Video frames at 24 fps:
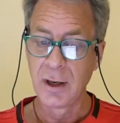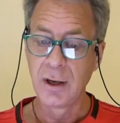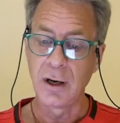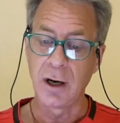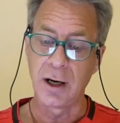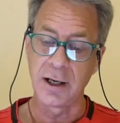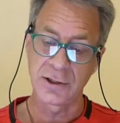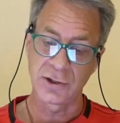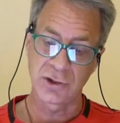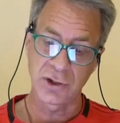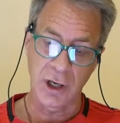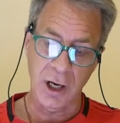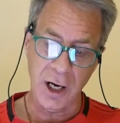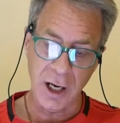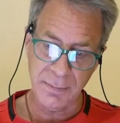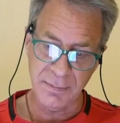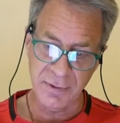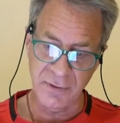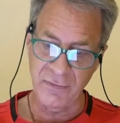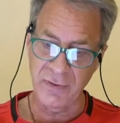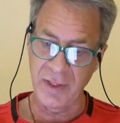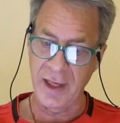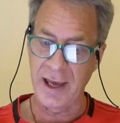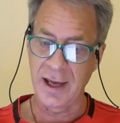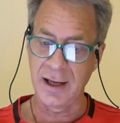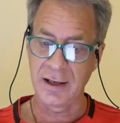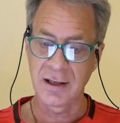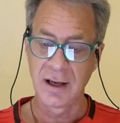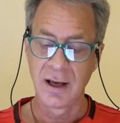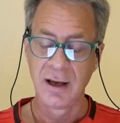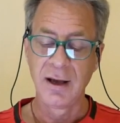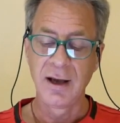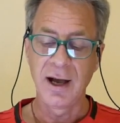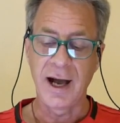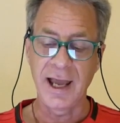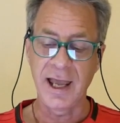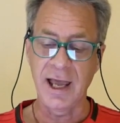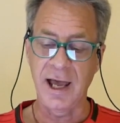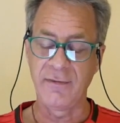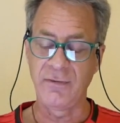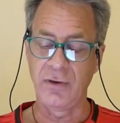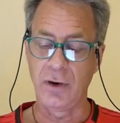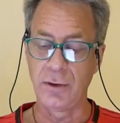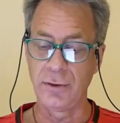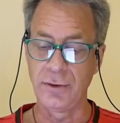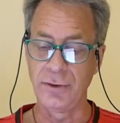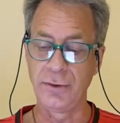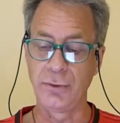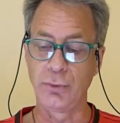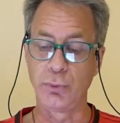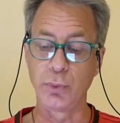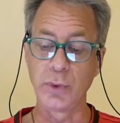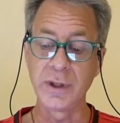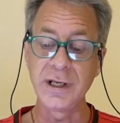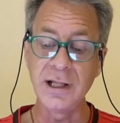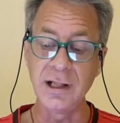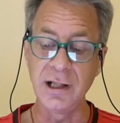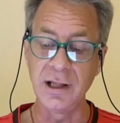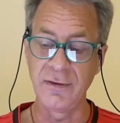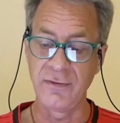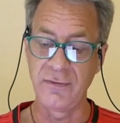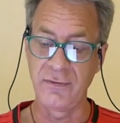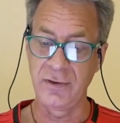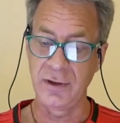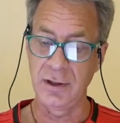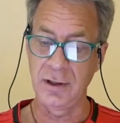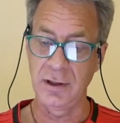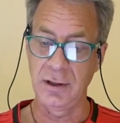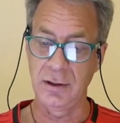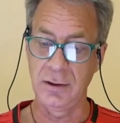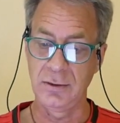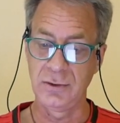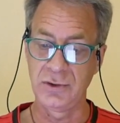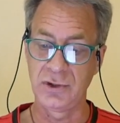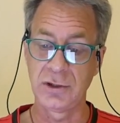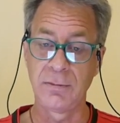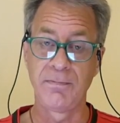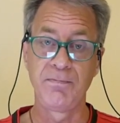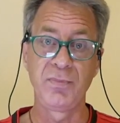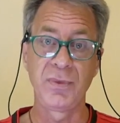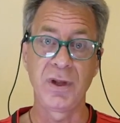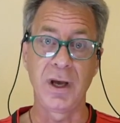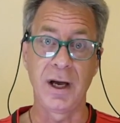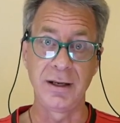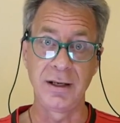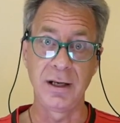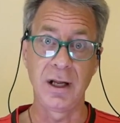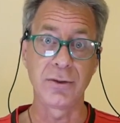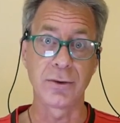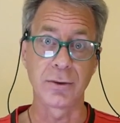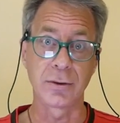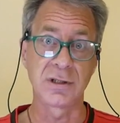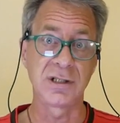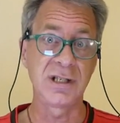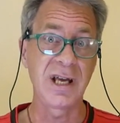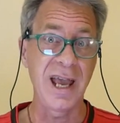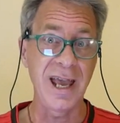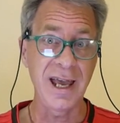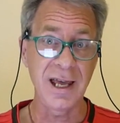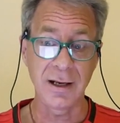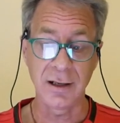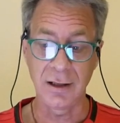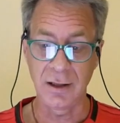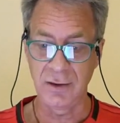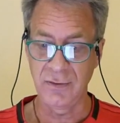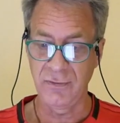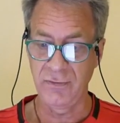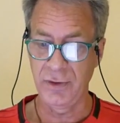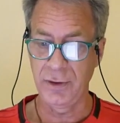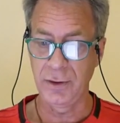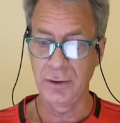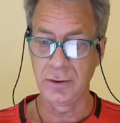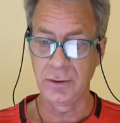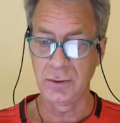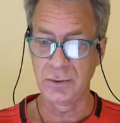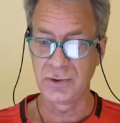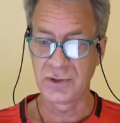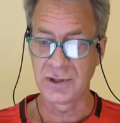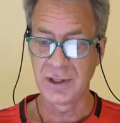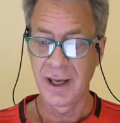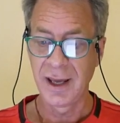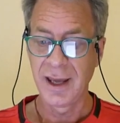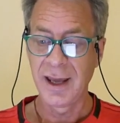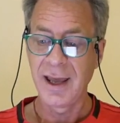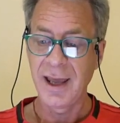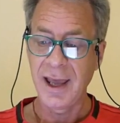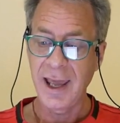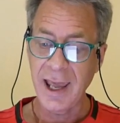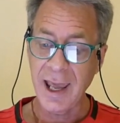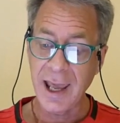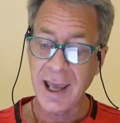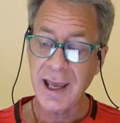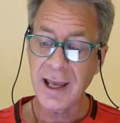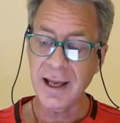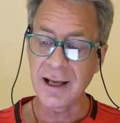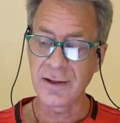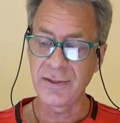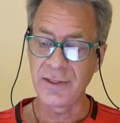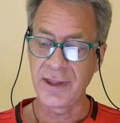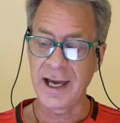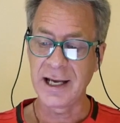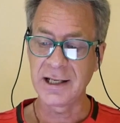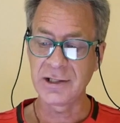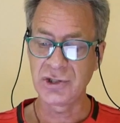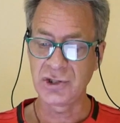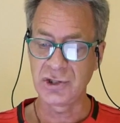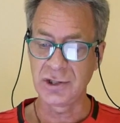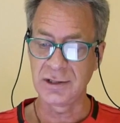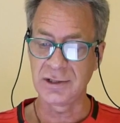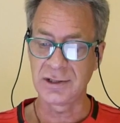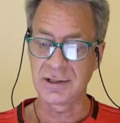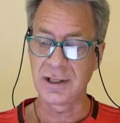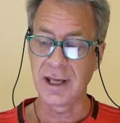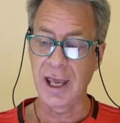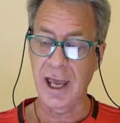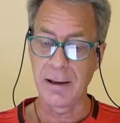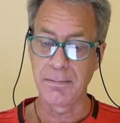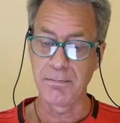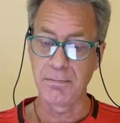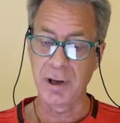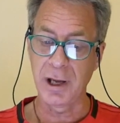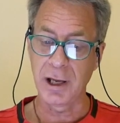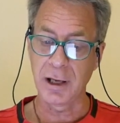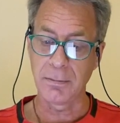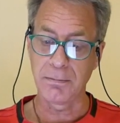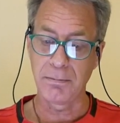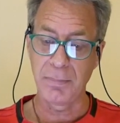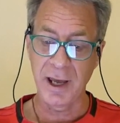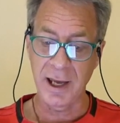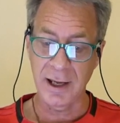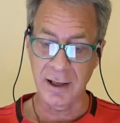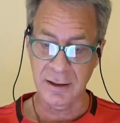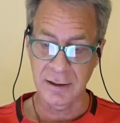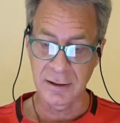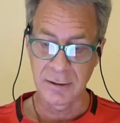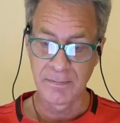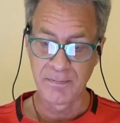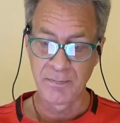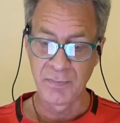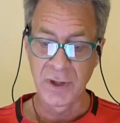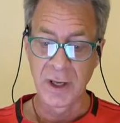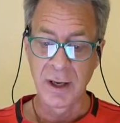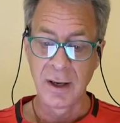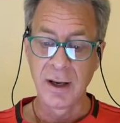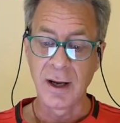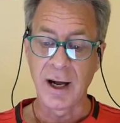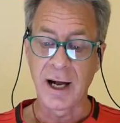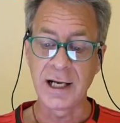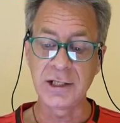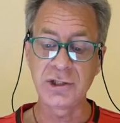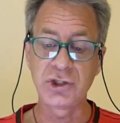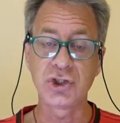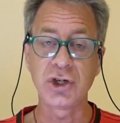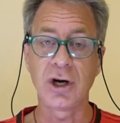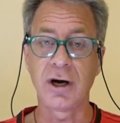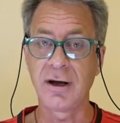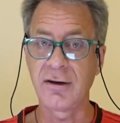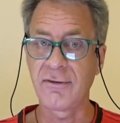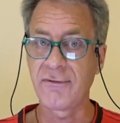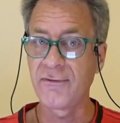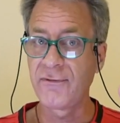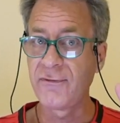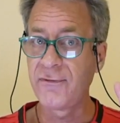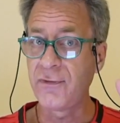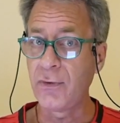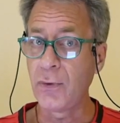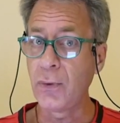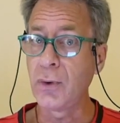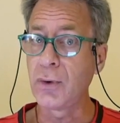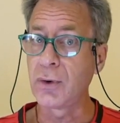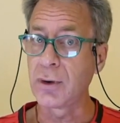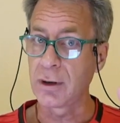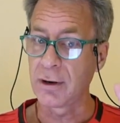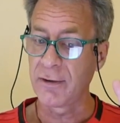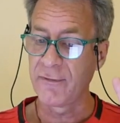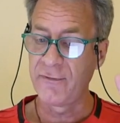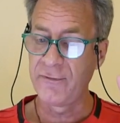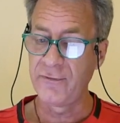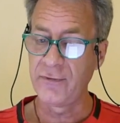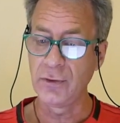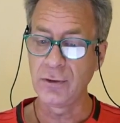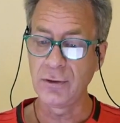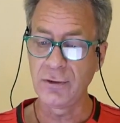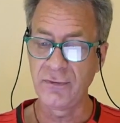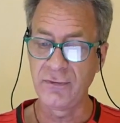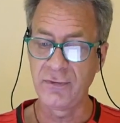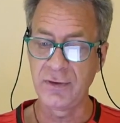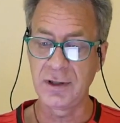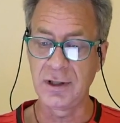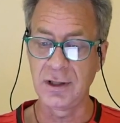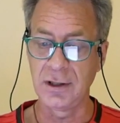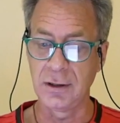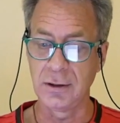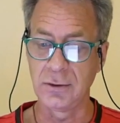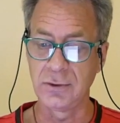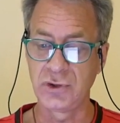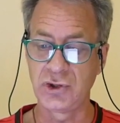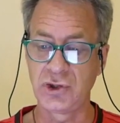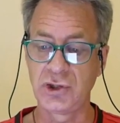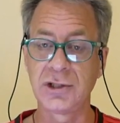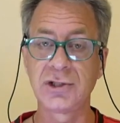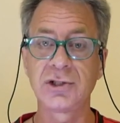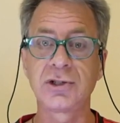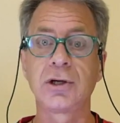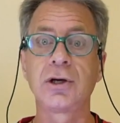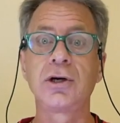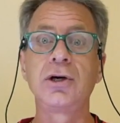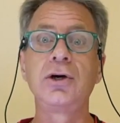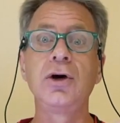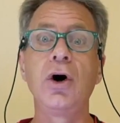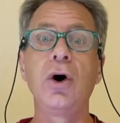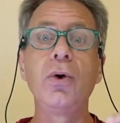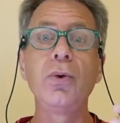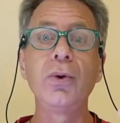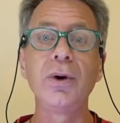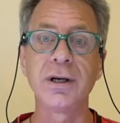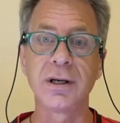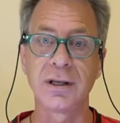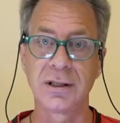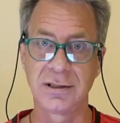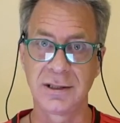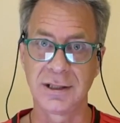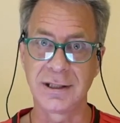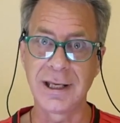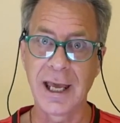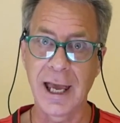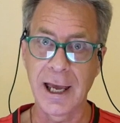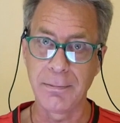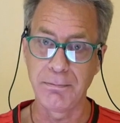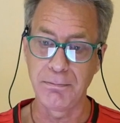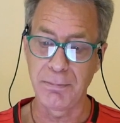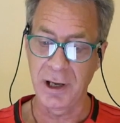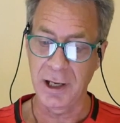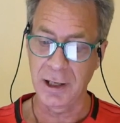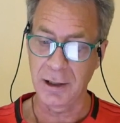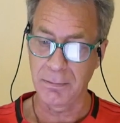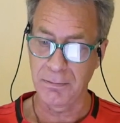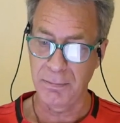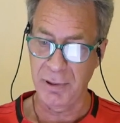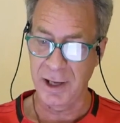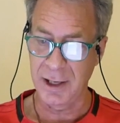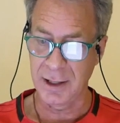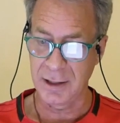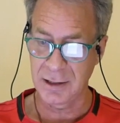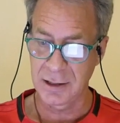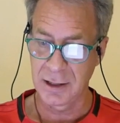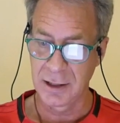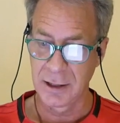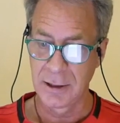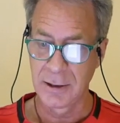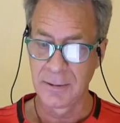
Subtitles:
On top of that, I have all the relive videos, another 10 of those, and that's just Gampang Phet. I shot 4 full videos just going to Gampang Phet.